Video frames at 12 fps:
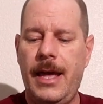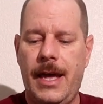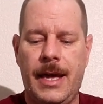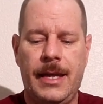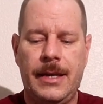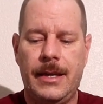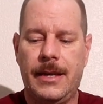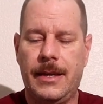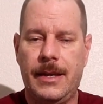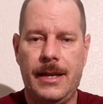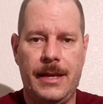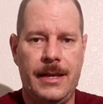And,
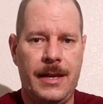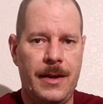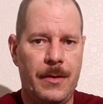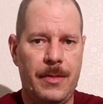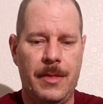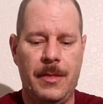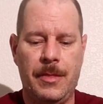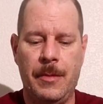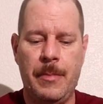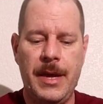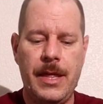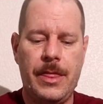the
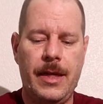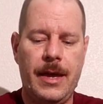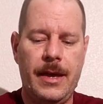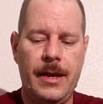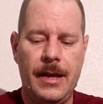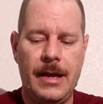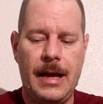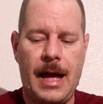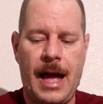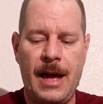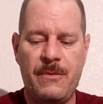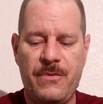big thing
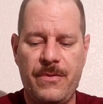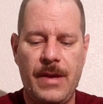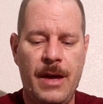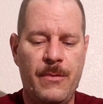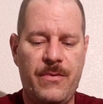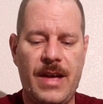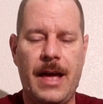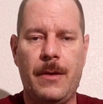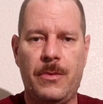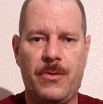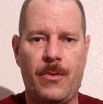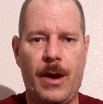I have
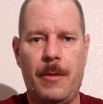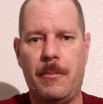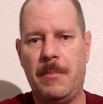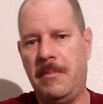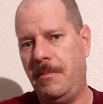found throughout,